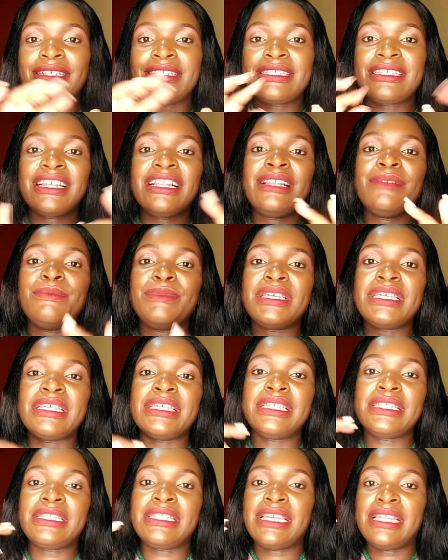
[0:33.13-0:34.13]
tell
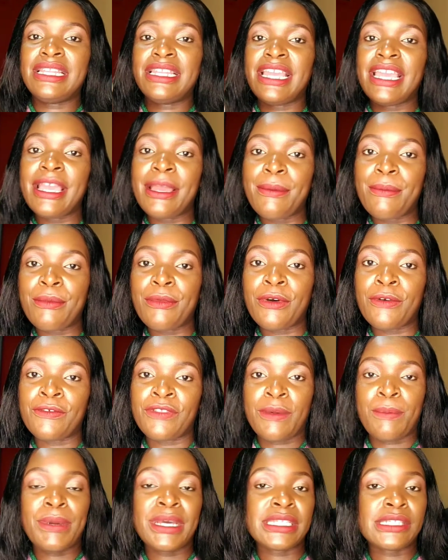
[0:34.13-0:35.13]
me the name of
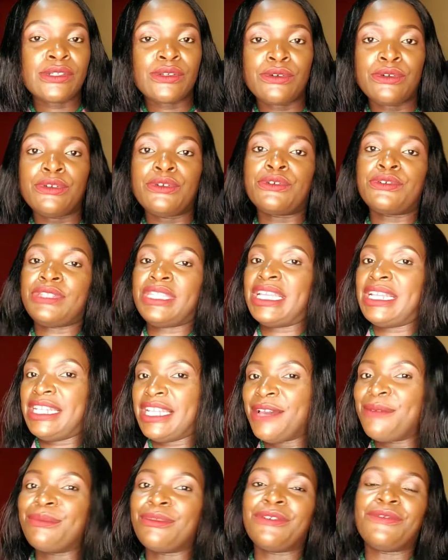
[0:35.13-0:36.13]
the person or the
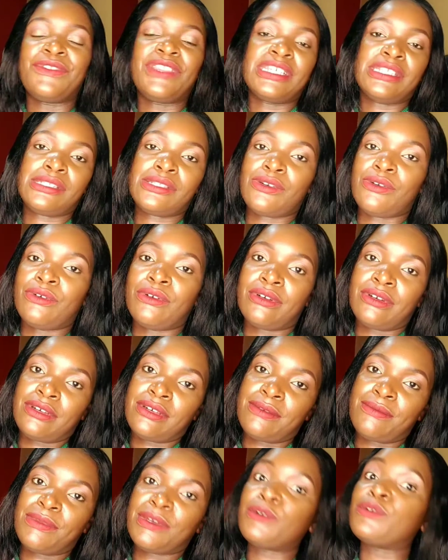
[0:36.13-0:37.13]
name of the song,
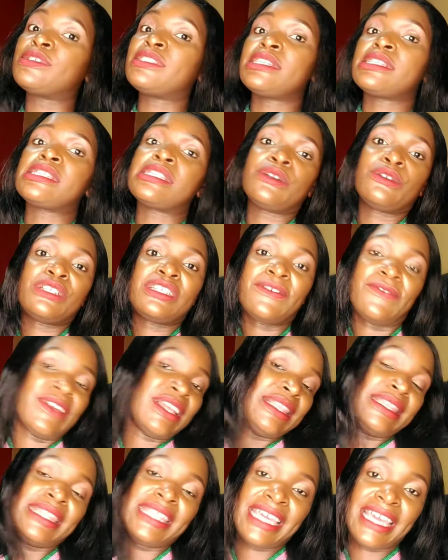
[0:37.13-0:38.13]
because it's not
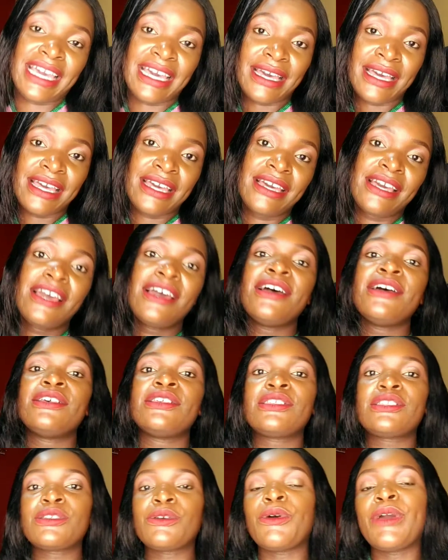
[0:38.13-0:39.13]
even there.
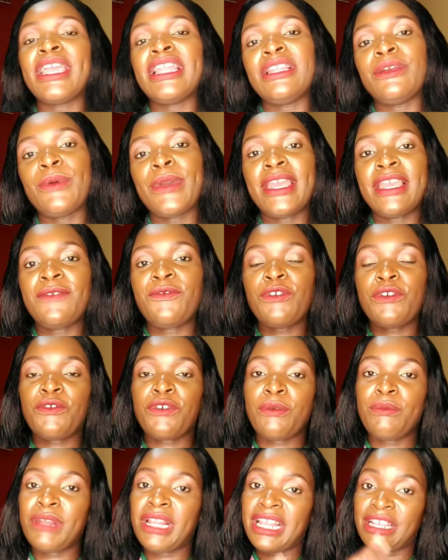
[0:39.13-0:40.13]
So anyway, if you're
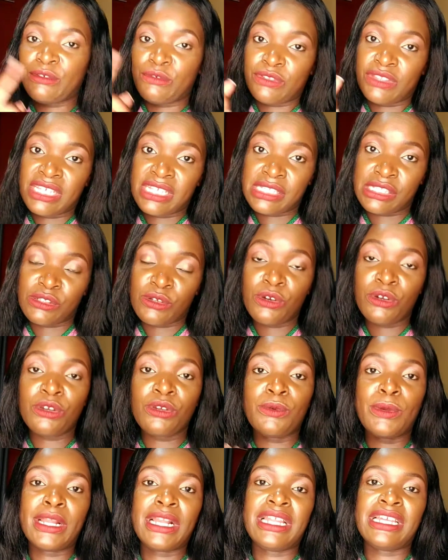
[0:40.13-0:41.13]
familiar to this song,
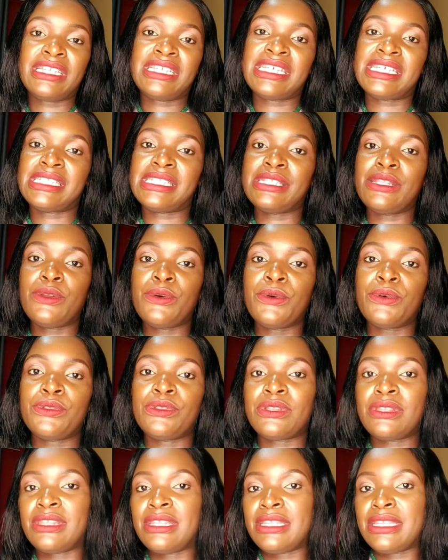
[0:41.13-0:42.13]
you let us know
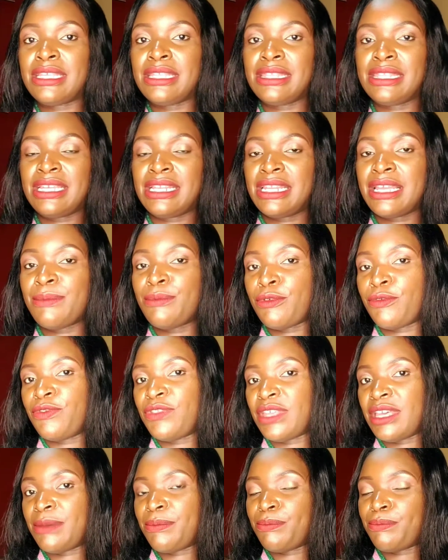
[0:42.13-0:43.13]
the name of
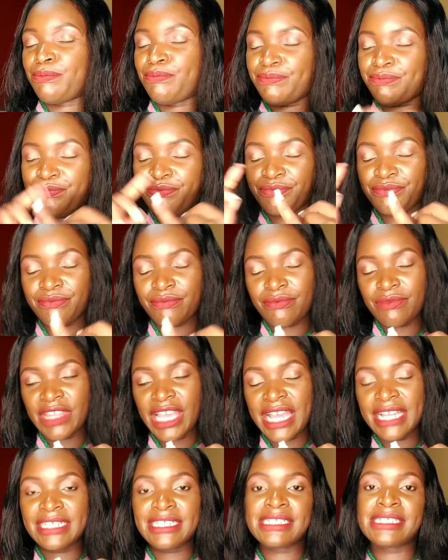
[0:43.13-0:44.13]
the
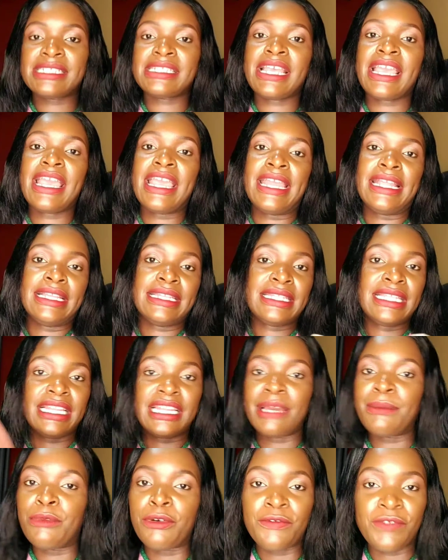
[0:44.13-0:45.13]
artist and the
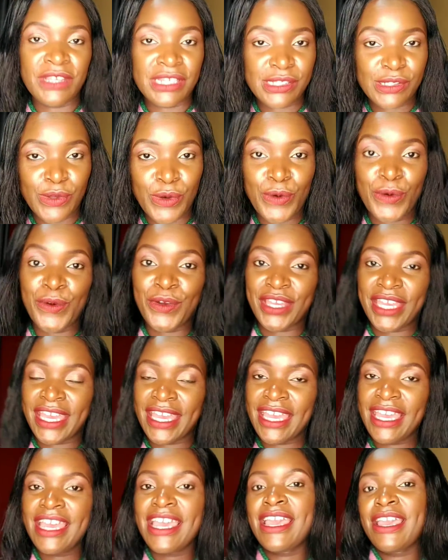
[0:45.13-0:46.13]
name of the song,
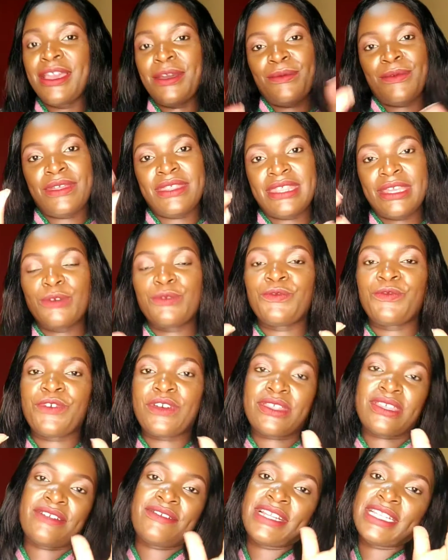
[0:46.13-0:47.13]
okay? Without
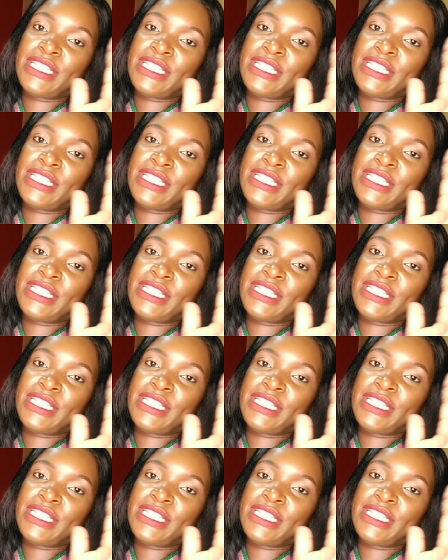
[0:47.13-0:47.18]
further